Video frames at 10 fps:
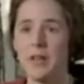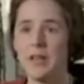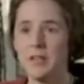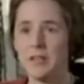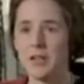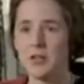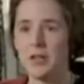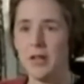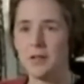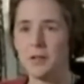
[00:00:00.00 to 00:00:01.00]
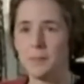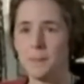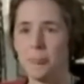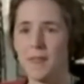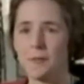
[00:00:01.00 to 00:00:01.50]
in 18th century London,
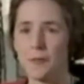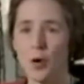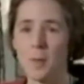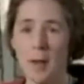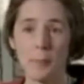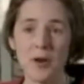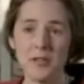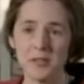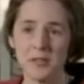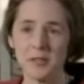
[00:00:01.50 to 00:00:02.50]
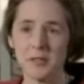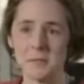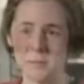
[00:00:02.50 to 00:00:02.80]
from apprentices